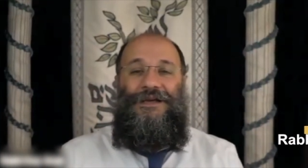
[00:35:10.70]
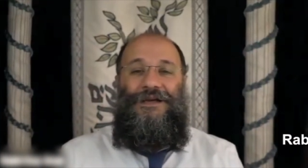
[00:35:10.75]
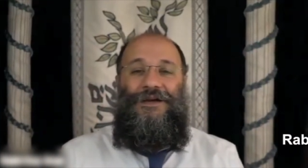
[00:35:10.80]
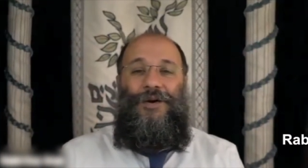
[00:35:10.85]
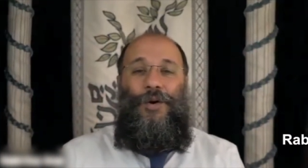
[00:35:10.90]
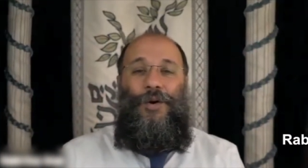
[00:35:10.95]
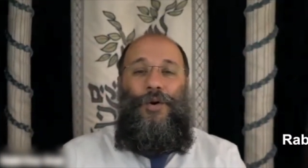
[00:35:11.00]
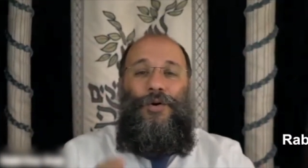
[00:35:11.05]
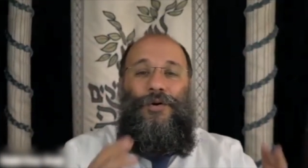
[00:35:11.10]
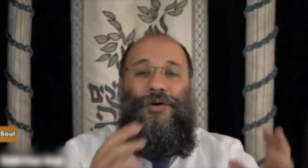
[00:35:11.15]

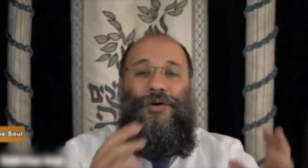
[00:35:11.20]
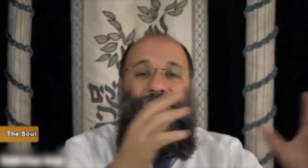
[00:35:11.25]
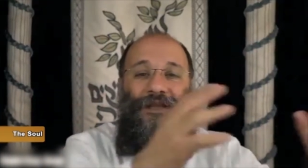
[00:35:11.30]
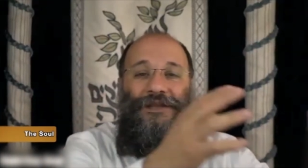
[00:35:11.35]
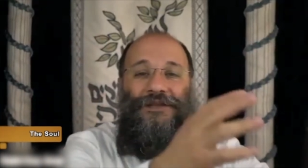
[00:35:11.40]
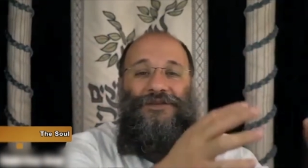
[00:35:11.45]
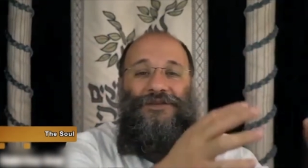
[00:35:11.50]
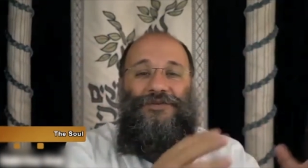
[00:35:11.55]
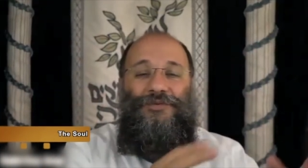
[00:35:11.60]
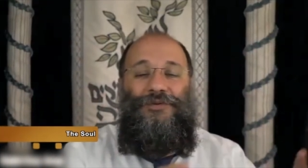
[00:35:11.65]
or
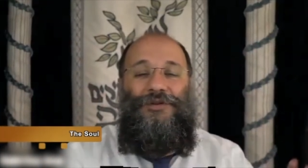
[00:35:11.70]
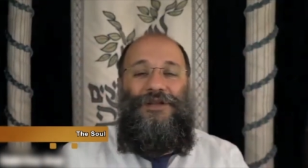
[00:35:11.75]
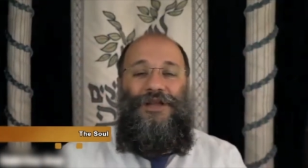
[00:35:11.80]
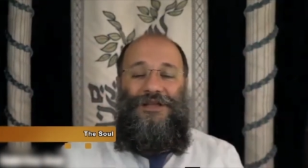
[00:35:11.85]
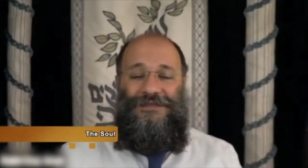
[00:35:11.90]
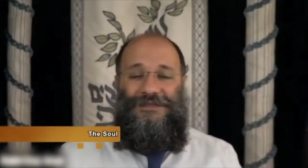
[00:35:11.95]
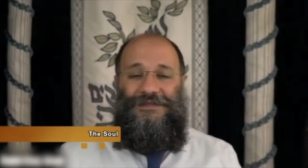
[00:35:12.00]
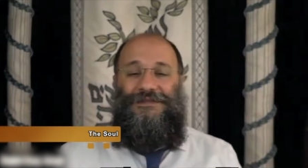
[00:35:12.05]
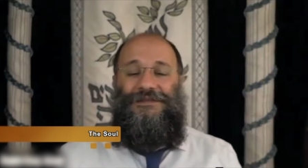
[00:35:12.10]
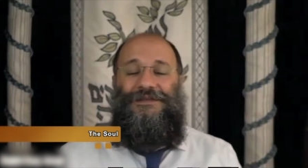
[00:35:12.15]
into
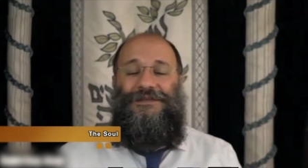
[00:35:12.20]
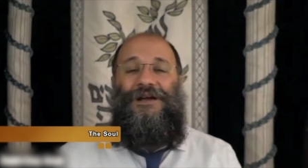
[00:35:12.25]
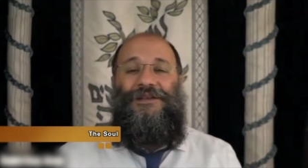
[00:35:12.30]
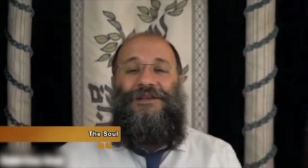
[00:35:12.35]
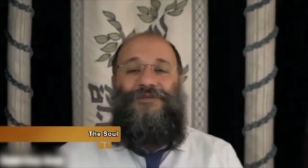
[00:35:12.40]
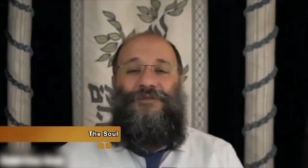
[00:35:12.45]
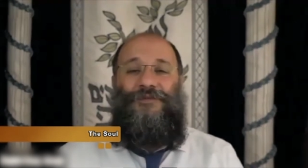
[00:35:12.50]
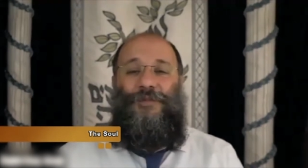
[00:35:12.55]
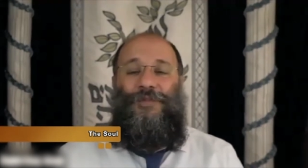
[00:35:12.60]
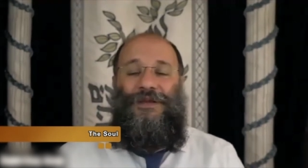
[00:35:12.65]
lust, God
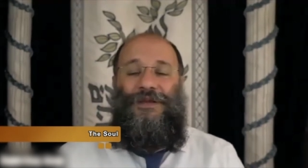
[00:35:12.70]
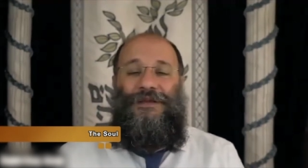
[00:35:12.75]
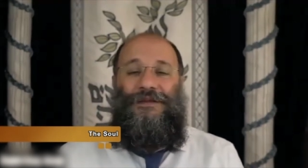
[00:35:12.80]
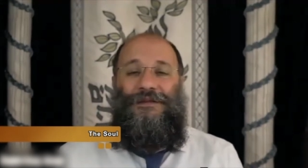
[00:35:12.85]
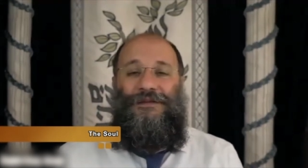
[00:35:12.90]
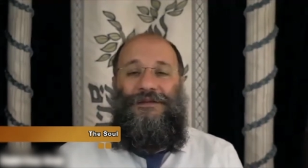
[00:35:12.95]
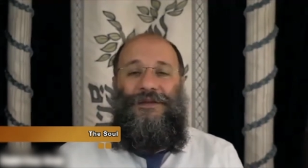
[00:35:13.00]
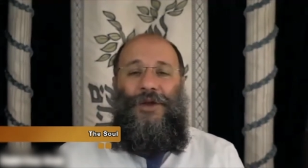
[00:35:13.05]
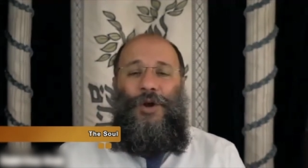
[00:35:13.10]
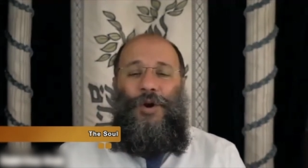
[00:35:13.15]
forbid,
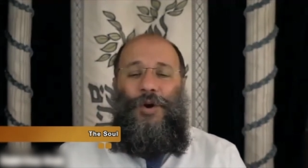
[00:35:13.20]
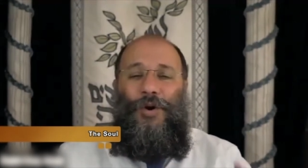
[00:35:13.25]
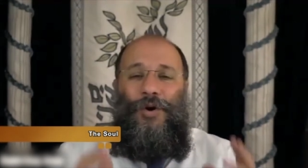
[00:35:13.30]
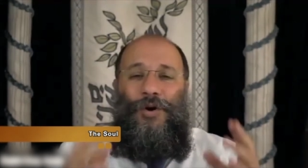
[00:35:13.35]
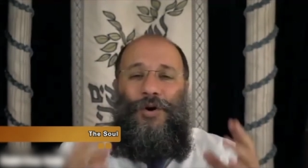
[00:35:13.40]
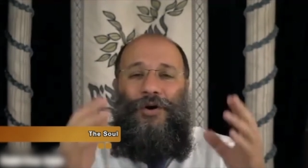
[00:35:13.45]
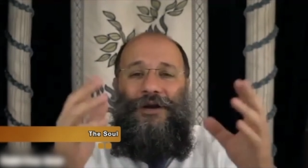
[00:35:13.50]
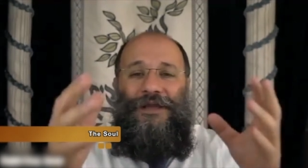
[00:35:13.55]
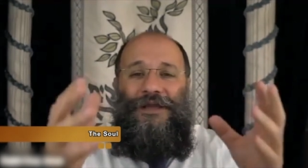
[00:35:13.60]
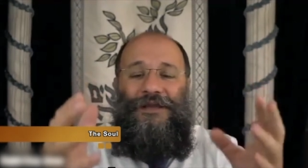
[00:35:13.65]

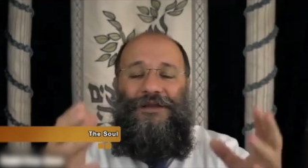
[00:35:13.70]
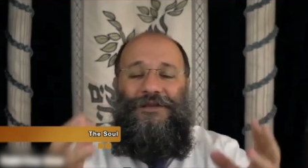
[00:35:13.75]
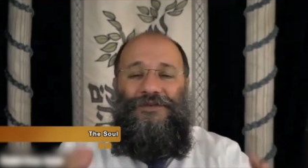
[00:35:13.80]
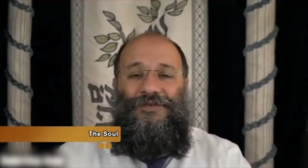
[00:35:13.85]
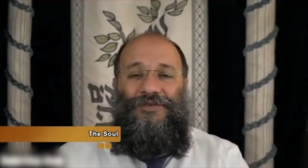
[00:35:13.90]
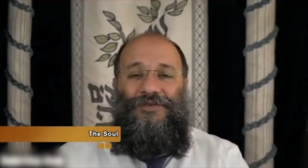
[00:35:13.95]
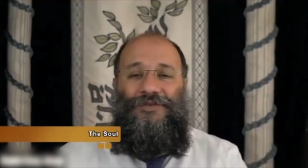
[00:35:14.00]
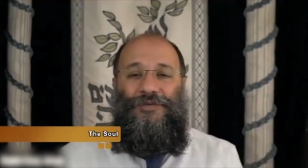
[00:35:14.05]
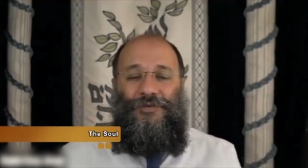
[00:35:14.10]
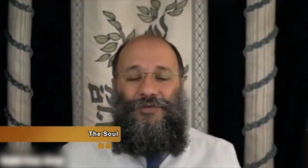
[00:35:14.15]
or
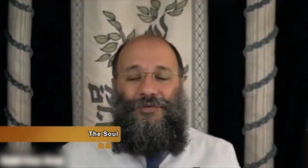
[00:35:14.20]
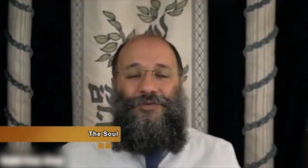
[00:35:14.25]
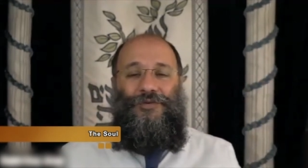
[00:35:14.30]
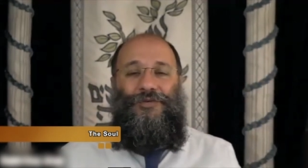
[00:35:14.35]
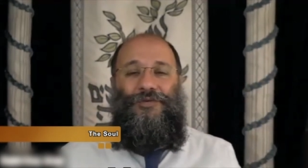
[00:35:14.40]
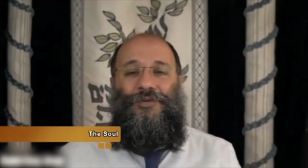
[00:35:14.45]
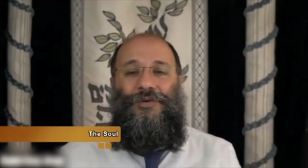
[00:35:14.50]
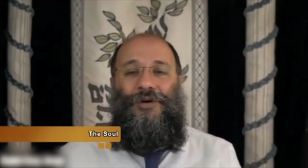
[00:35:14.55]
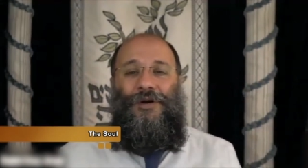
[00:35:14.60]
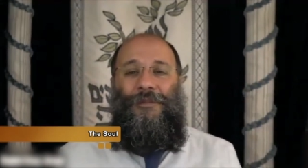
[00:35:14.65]

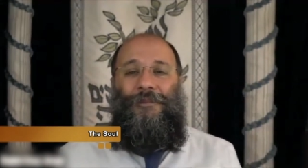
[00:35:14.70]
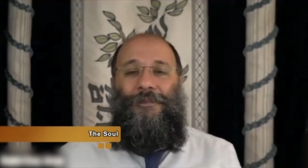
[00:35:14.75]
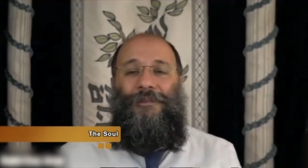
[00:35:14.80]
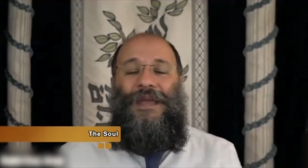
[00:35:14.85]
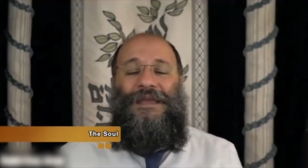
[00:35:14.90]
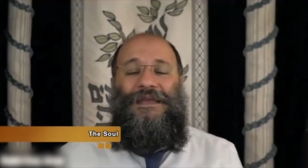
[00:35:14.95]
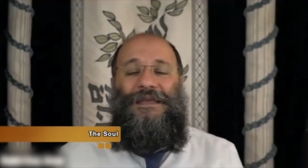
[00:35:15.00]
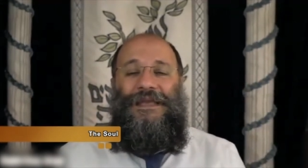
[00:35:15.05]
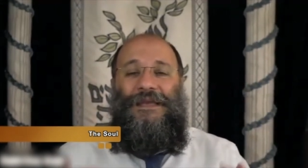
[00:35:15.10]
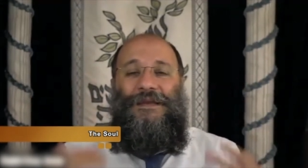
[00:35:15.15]
into
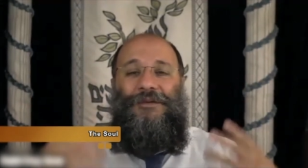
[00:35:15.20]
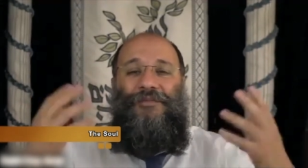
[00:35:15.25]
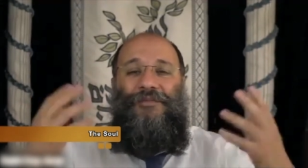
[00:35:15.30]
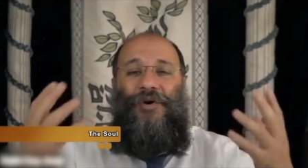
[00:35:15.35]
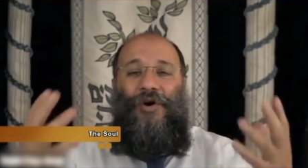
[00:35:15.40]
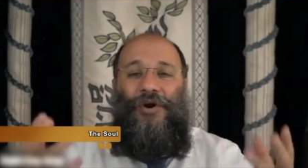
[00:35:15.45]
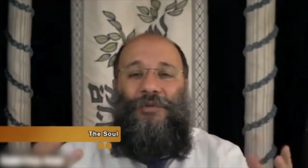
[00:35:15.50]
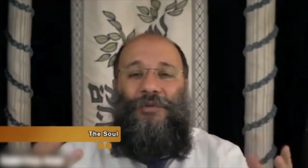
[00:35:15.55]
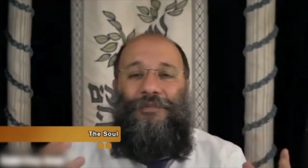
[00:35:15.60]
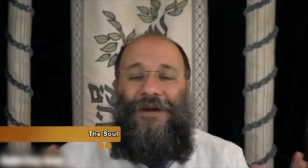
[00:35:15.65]
making
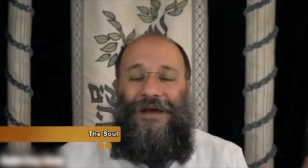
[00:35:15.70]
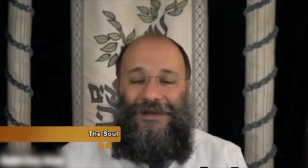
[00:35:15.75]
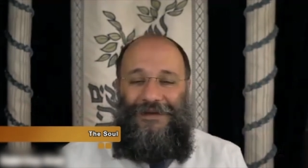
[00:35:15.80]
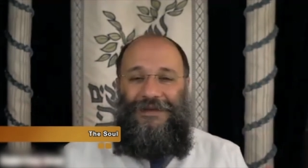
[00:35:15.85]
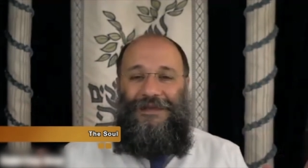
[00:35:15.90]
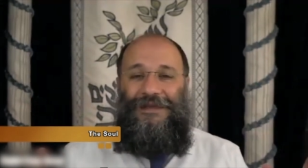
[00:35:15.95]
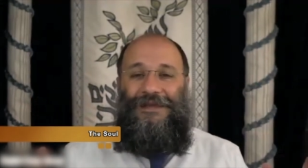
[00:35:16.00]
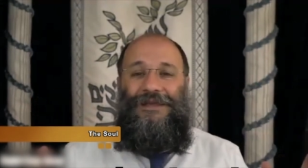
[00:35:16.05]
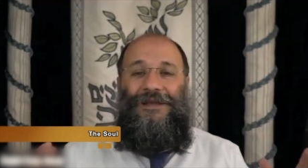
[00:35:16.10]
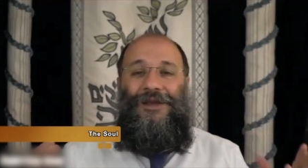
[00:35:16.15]
more
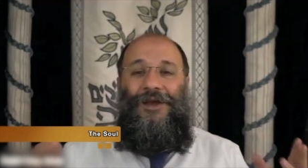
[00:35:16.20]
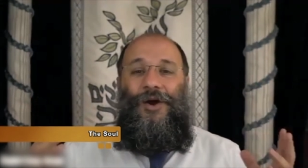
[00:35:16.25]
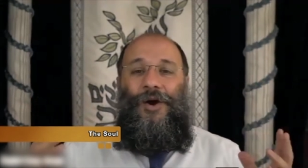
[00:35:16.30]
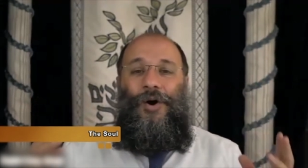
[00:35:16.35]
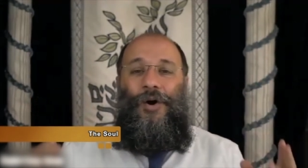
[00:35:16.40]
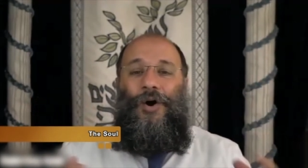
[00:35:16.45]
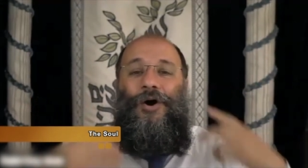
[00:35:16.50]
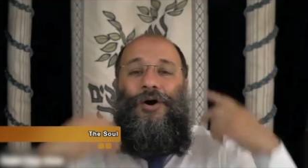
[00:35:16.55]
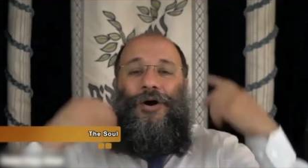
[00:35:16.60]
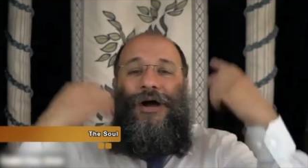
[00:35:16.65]
money
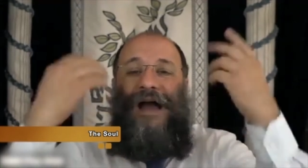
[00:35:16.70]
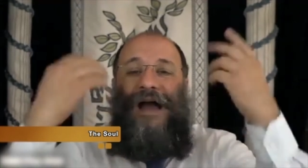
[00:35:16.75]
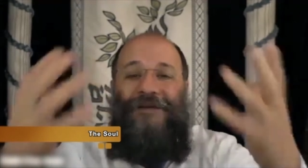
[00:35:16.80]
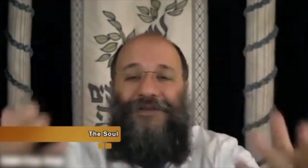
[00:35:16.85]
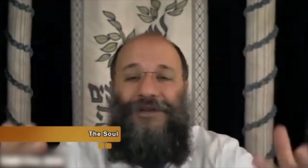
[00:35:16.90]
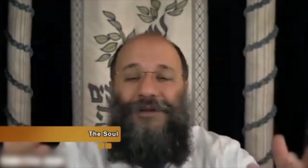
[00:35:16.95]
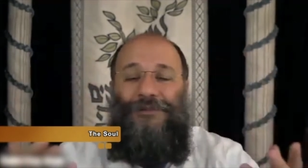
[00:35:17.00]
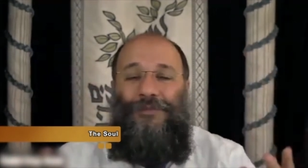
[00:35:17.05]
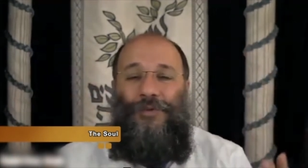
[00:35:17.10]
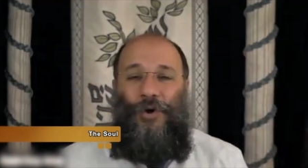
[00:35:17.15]
or
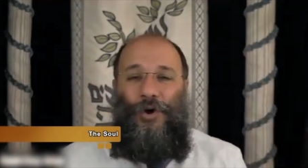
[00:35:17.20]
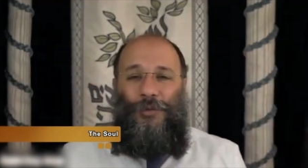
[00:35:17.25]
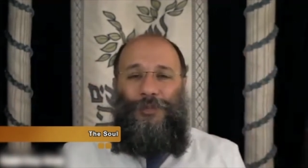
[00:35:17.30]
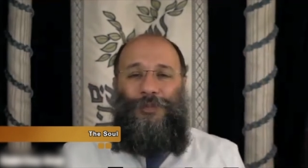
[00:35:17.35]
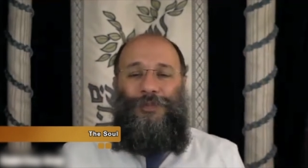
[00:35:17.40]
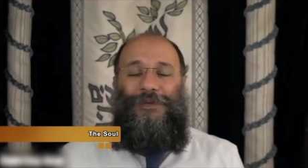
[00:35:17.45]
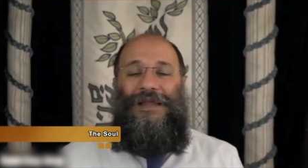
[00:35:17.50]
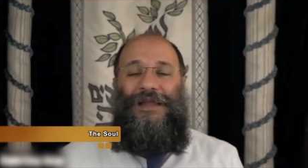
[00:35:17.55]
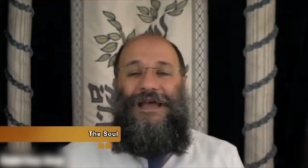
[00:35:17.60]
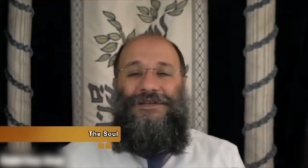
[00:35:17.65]
having more
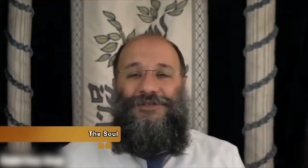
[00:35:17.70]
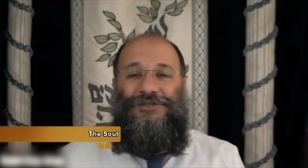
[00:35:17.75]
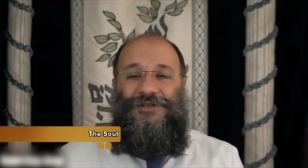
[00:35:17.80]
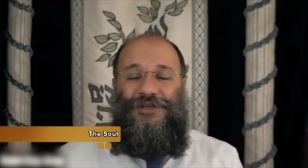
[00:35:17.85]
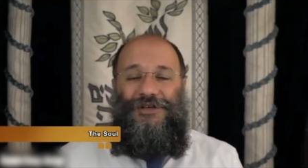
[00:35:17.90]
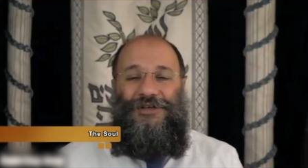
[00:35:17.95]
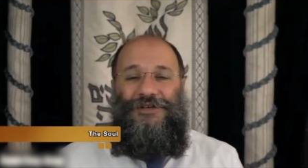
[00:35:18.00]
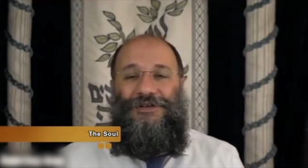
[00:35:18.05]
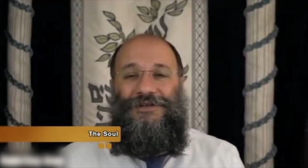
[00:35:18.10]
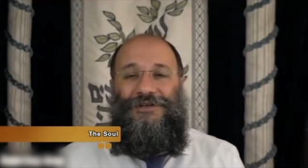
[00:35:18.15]

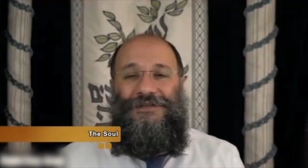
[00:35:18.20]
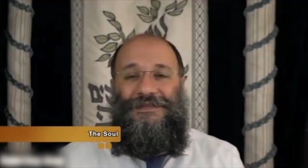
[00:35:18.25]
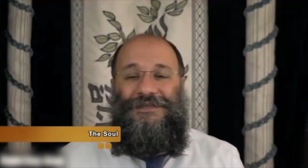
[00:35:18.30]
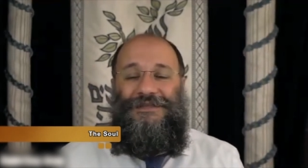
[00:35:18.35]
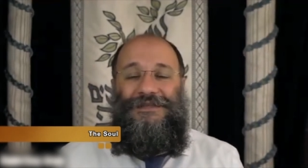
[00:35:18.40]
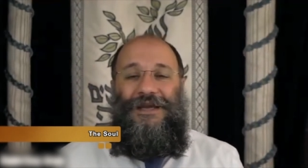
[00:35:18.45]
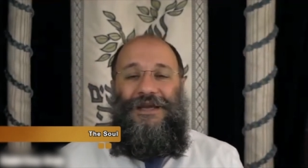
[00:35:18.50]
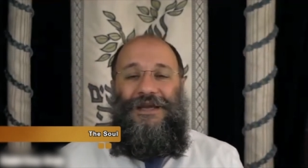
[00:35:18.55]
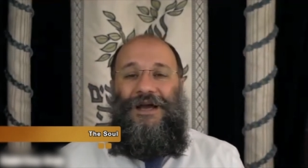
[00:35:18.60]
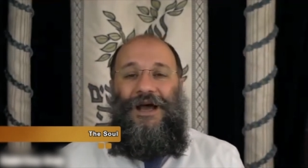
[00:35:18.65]

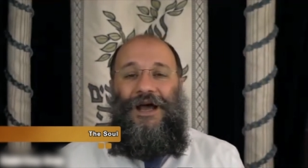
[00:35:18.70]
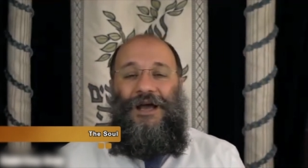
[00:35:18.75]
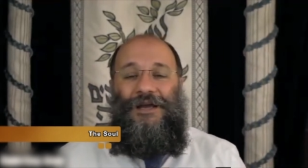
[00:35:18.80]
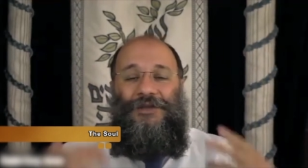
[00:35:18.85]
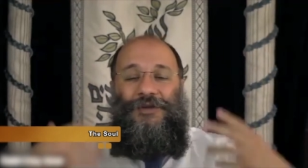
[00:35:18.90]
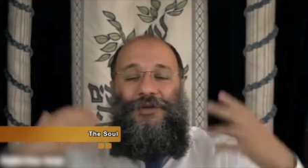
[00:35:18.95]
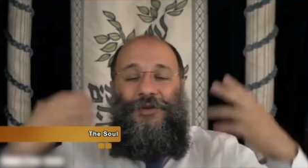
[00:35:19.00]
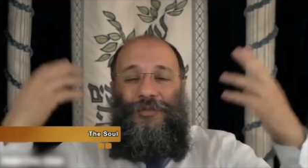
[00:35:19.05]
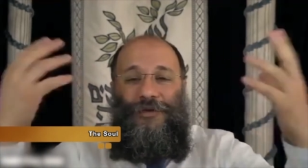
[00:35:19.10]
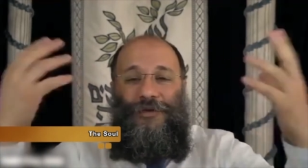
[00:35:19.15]
pleasures,
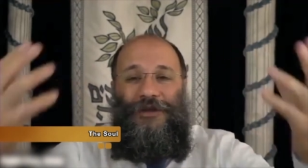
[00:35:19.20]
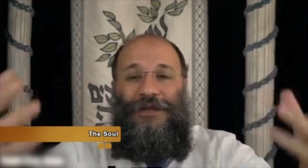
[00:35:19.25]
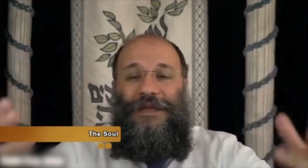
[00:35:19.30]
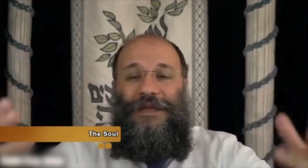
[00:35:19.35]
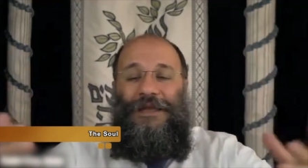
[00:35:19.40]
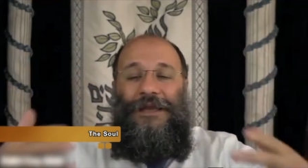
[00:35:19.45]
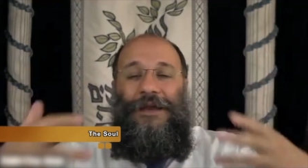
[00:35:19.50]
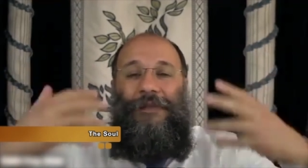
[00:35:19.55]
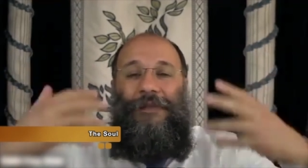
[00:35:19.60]
accumulating